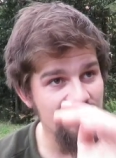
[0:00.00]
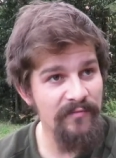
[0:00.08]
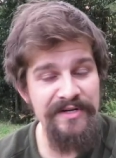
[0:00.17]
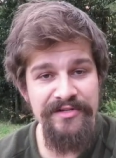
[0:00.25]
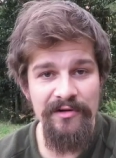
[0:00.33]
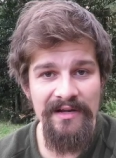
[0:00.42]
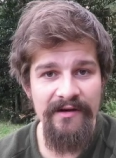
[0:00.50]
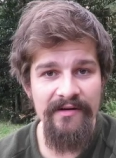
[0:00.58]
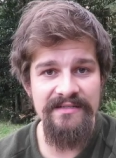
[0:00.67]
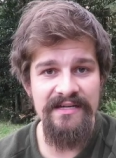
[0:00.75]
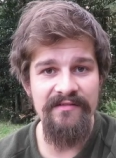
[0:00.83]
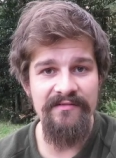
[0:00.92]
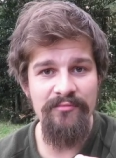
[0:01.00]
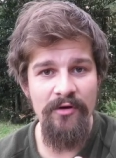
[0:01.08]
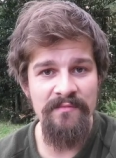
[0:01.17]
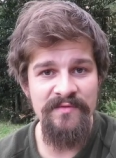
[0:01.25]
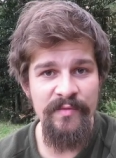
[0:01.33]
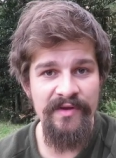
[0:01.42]
regional areas have
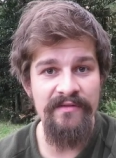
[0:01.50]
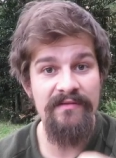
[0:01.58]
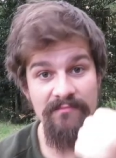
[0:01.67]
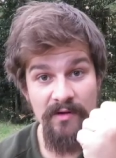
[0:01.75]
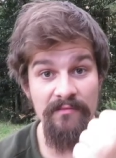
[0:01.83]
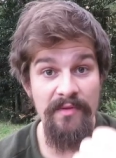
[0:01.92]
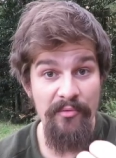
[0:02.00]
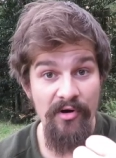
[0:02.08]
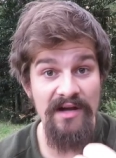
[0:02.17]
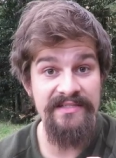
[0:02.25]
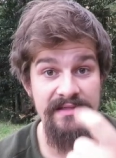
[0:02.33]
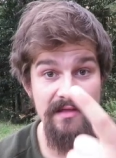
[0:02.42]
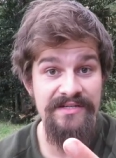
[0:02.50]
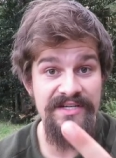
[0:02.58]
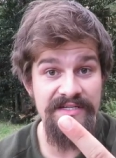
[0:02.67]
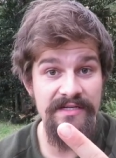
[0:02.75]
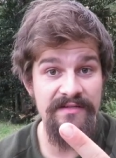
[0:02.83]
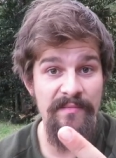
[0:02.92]
problems with, well, the price and the
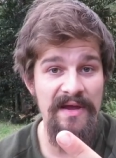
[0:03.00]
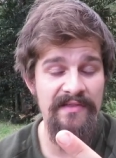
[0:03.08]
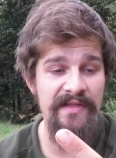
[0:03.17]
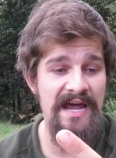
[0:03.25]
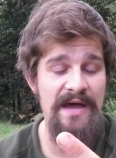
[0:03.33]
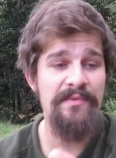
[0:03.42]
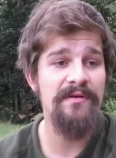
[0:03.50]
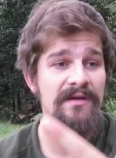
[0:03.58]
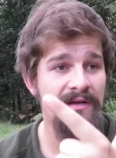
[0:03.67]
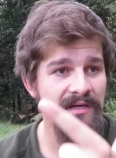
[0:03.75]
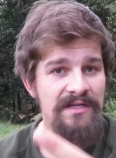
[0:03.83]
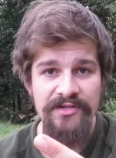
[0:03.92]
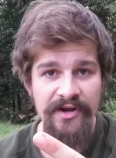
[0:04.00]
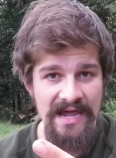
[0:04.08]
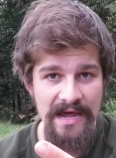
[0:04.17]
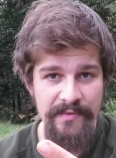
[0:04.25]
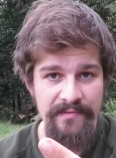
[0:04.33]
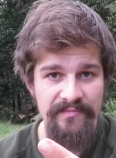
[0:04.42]
logistics of making that happen. It's gonna
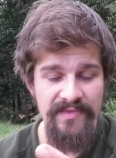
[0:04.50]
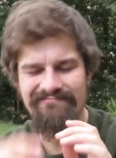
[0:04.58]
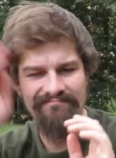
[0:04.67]
happen.